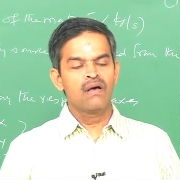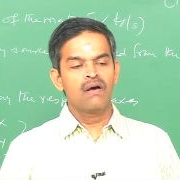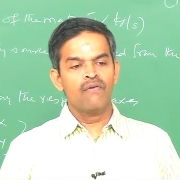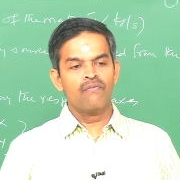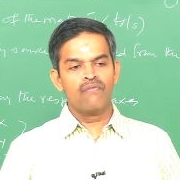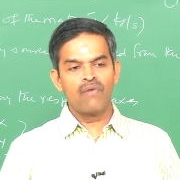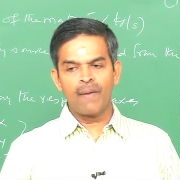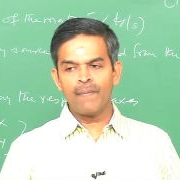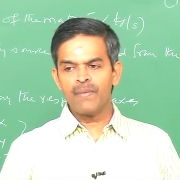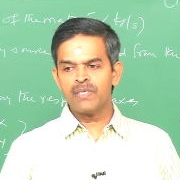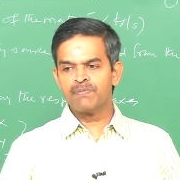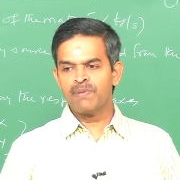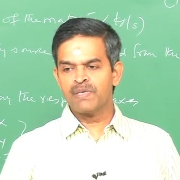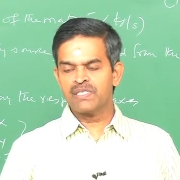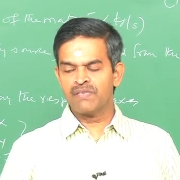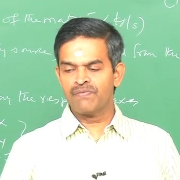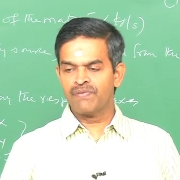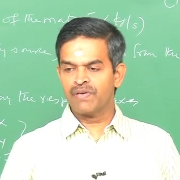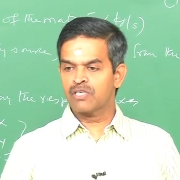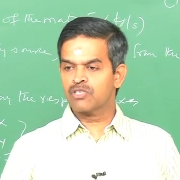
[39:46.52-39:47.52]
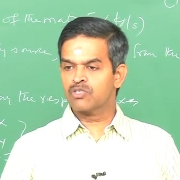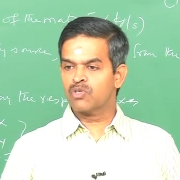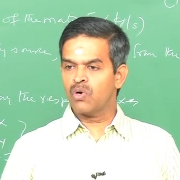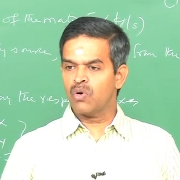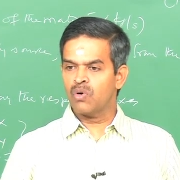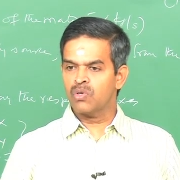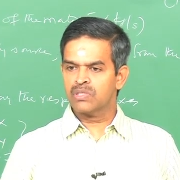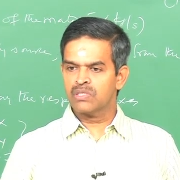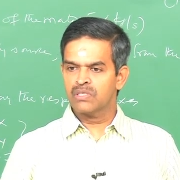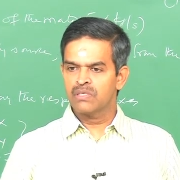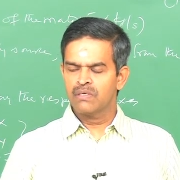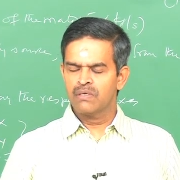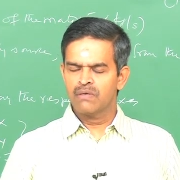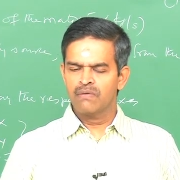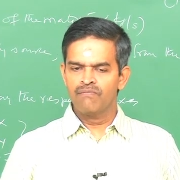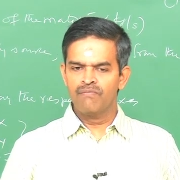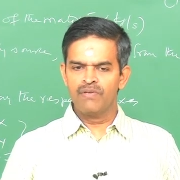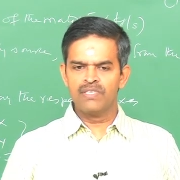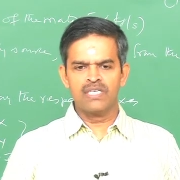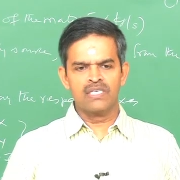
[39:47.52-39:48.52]
from a specific source,
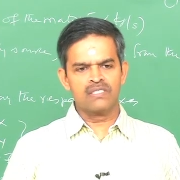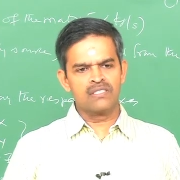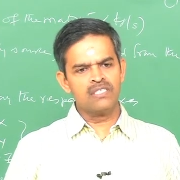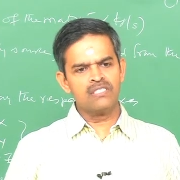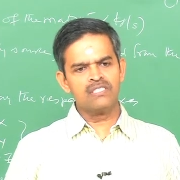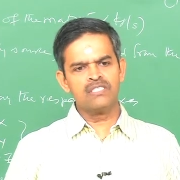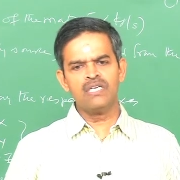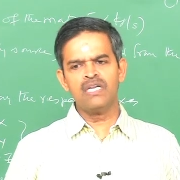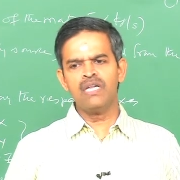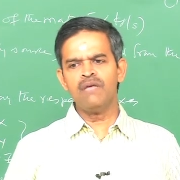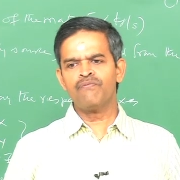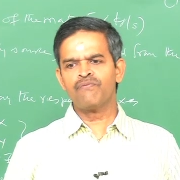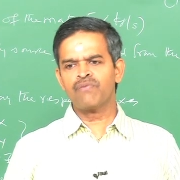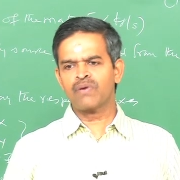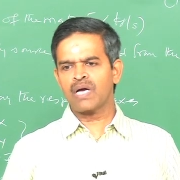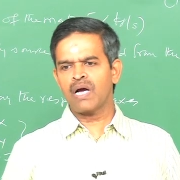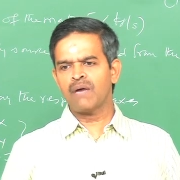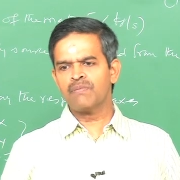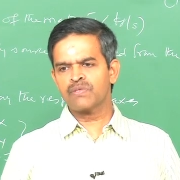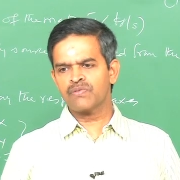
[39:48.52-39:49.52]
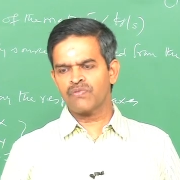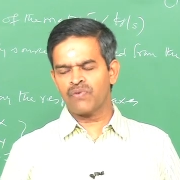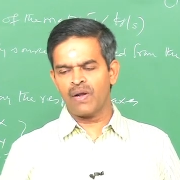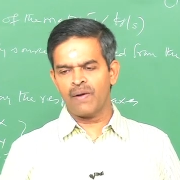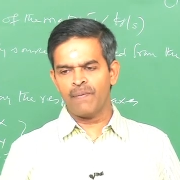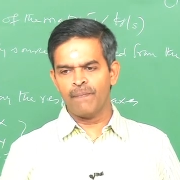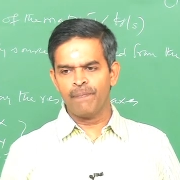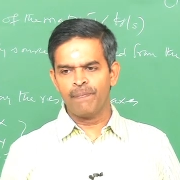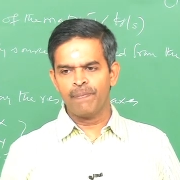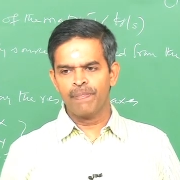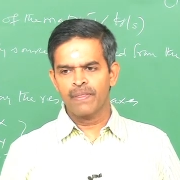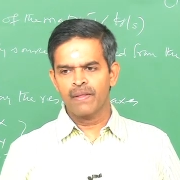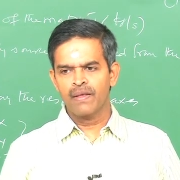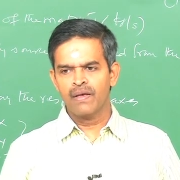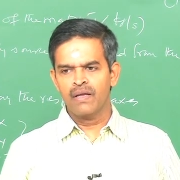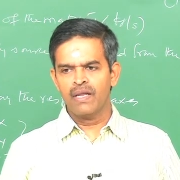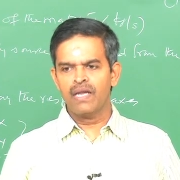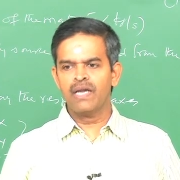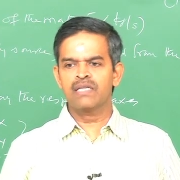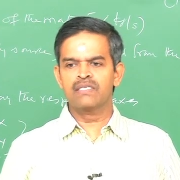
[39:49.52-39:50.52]
which essentially comes from,
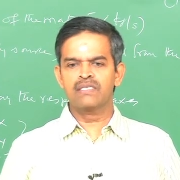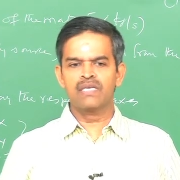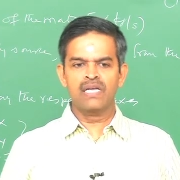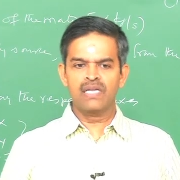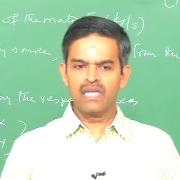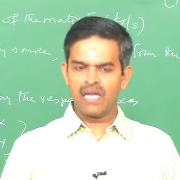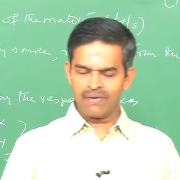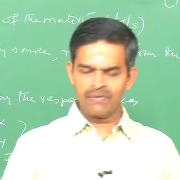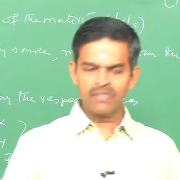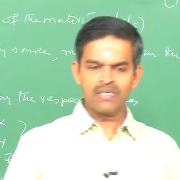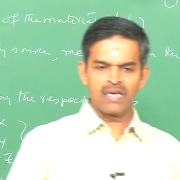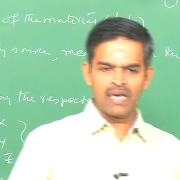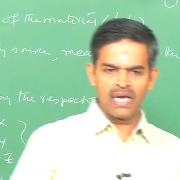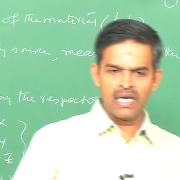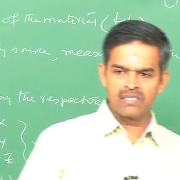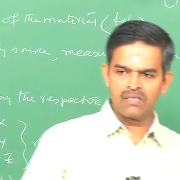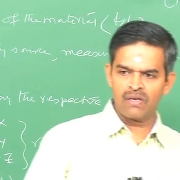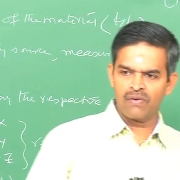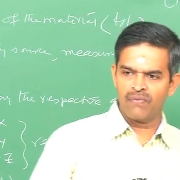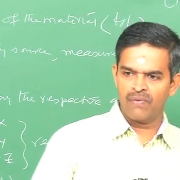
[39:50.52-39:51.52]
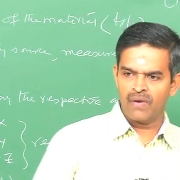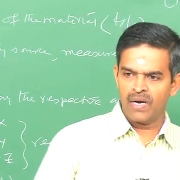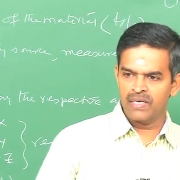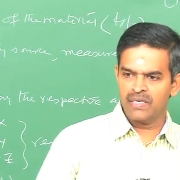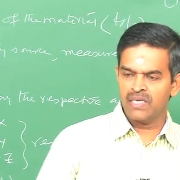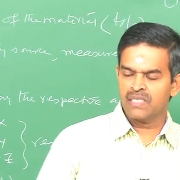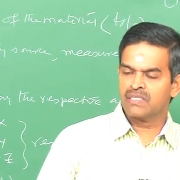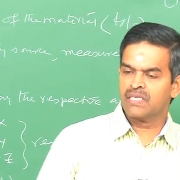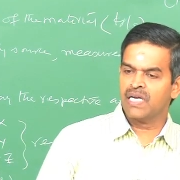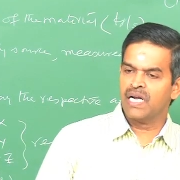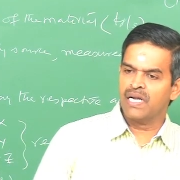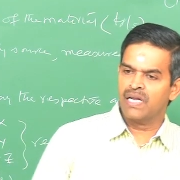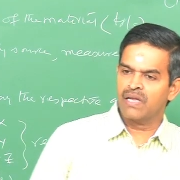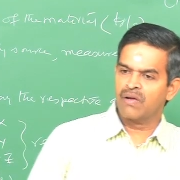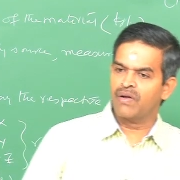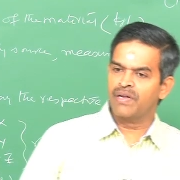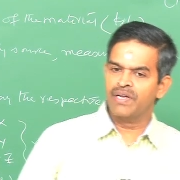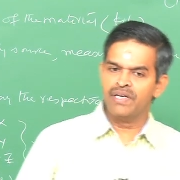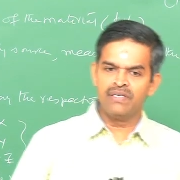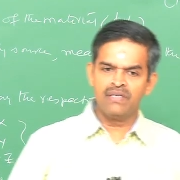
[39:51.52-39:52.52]
let us say in our case of understanding
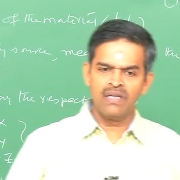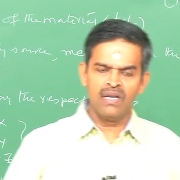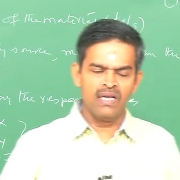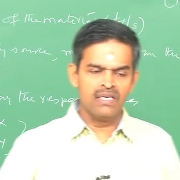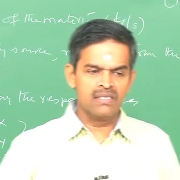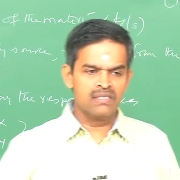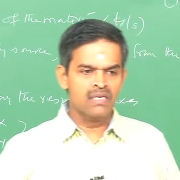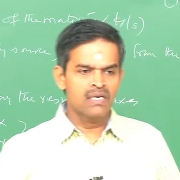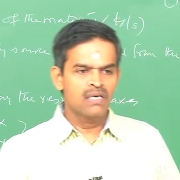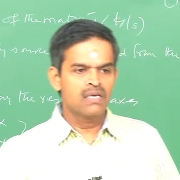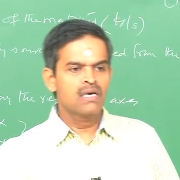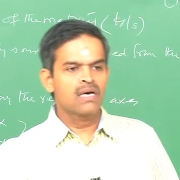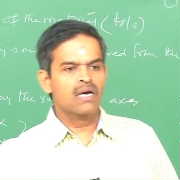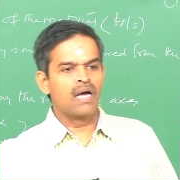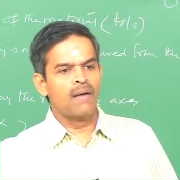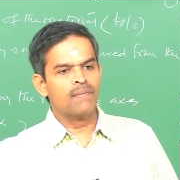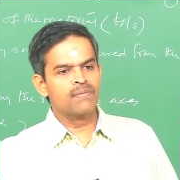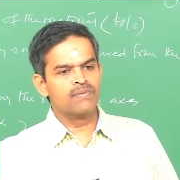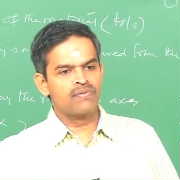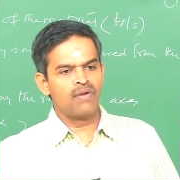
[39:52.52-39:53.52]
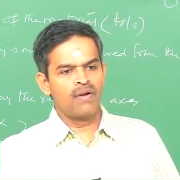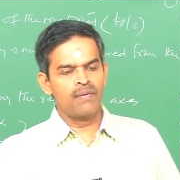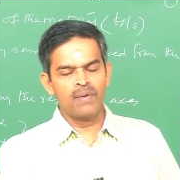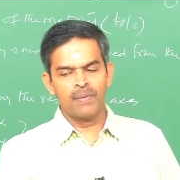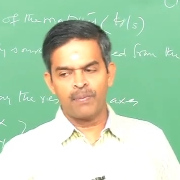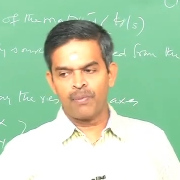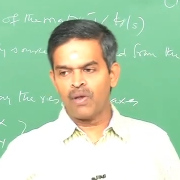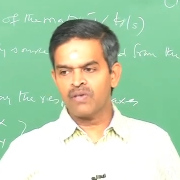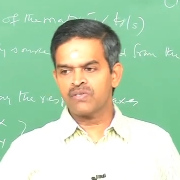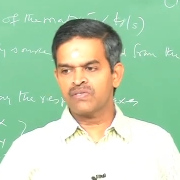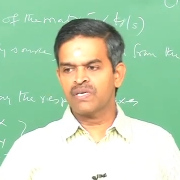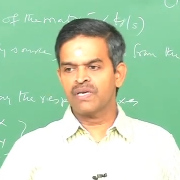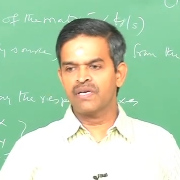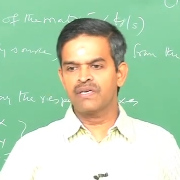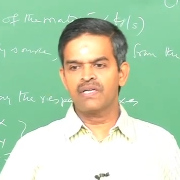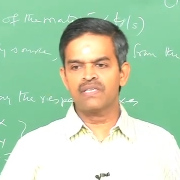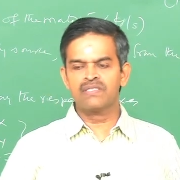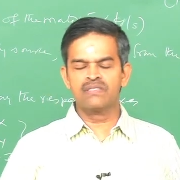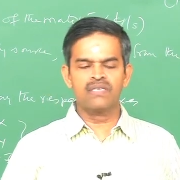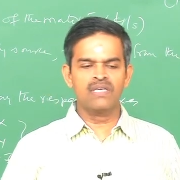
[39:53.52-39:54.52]
or interest, comes from a processing
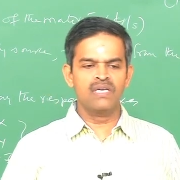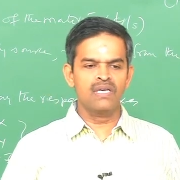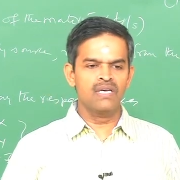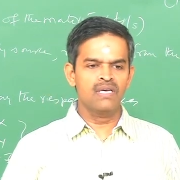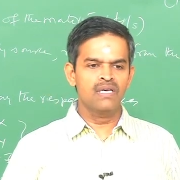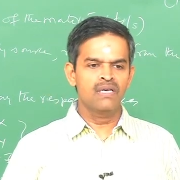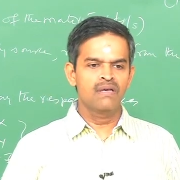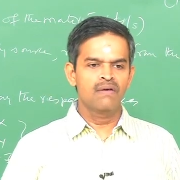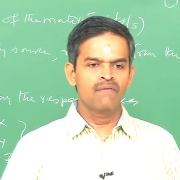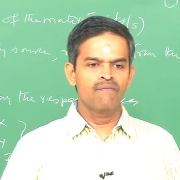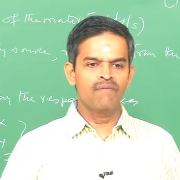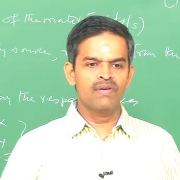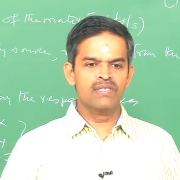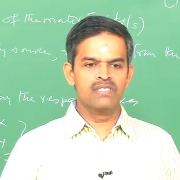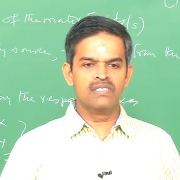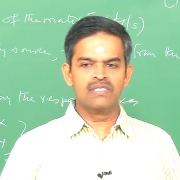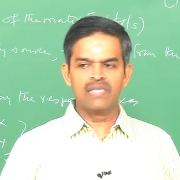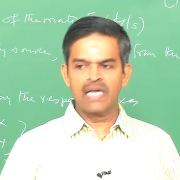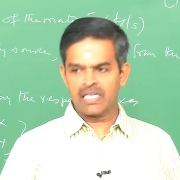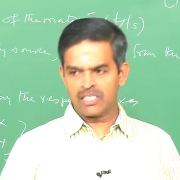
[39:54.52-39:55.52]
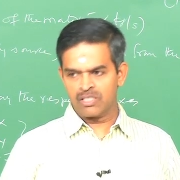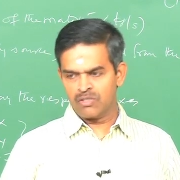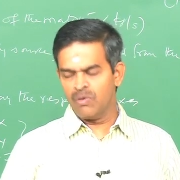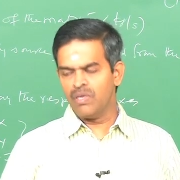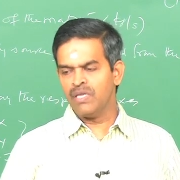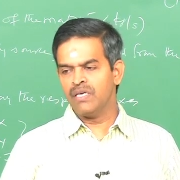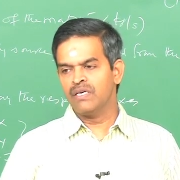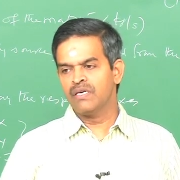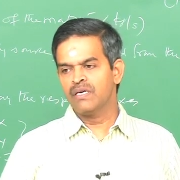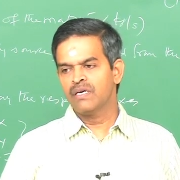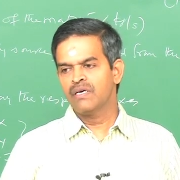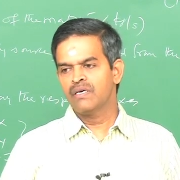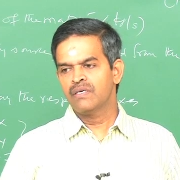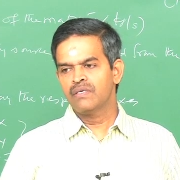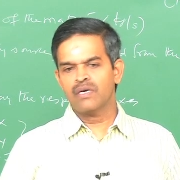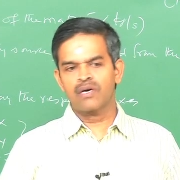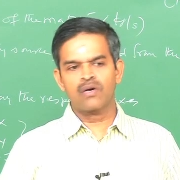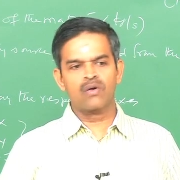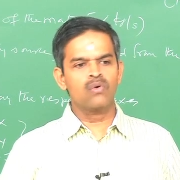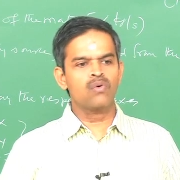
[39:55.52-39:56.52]
industry which is actually
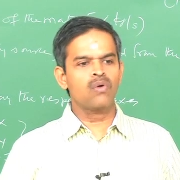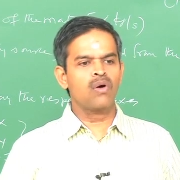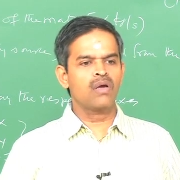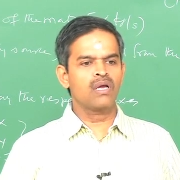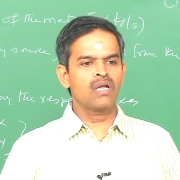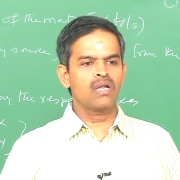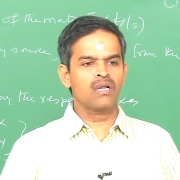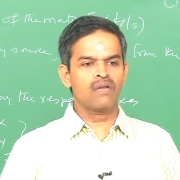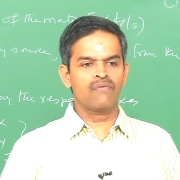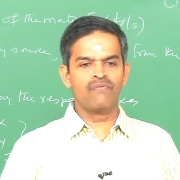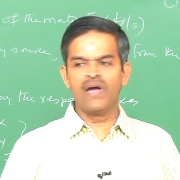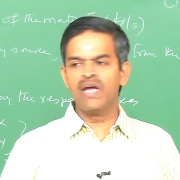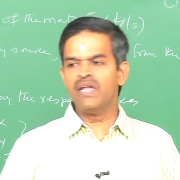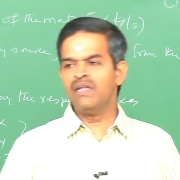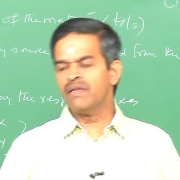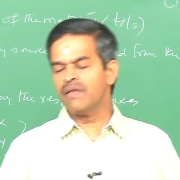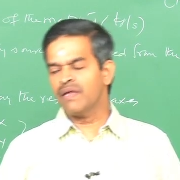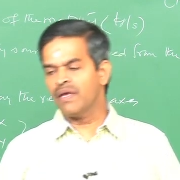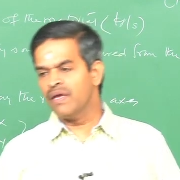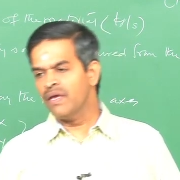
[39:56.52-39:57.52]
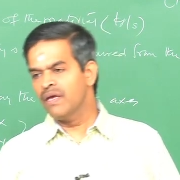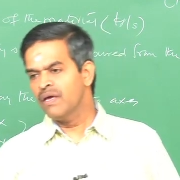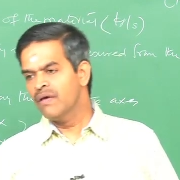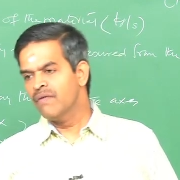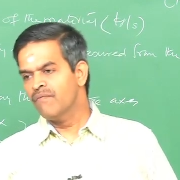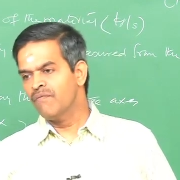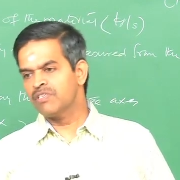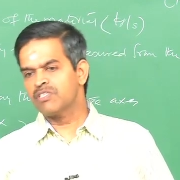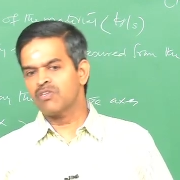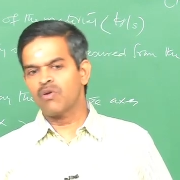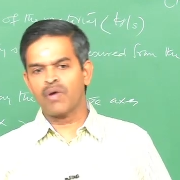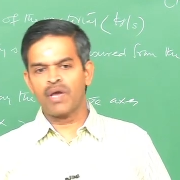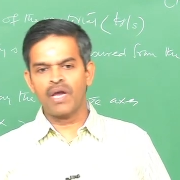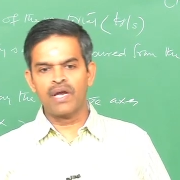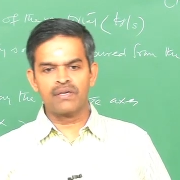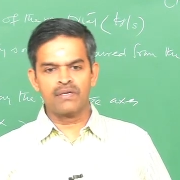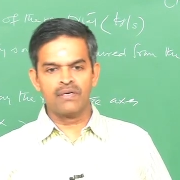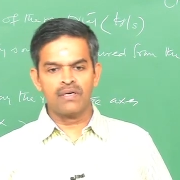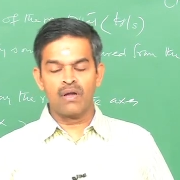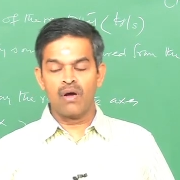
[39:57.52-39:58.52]
a crude oil refinery which is
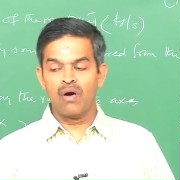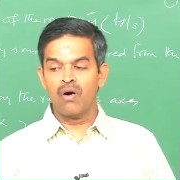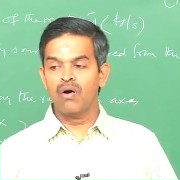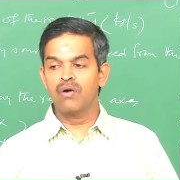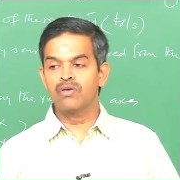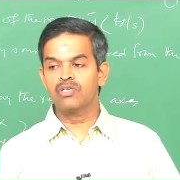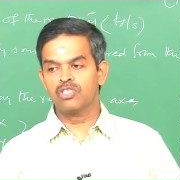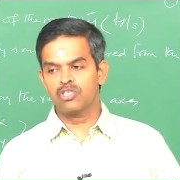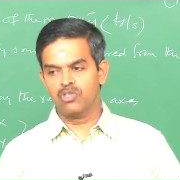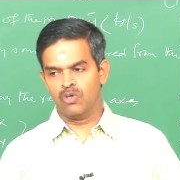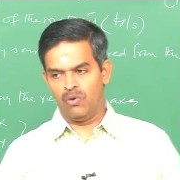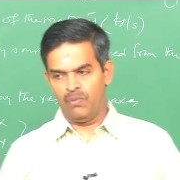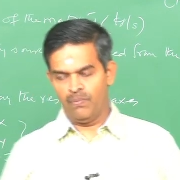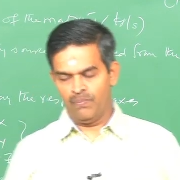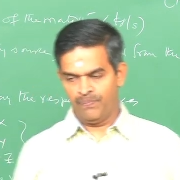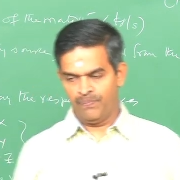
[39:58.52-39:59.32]
located onshore.